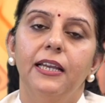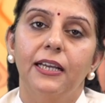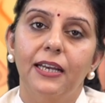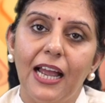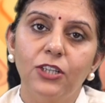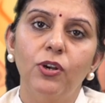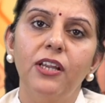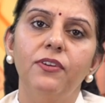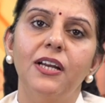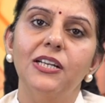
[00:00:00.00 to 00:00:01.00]

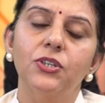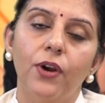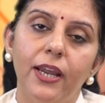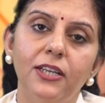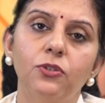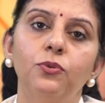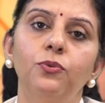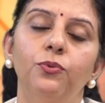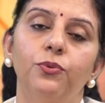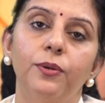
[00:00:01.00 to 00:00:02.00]
Gradually, we are trying to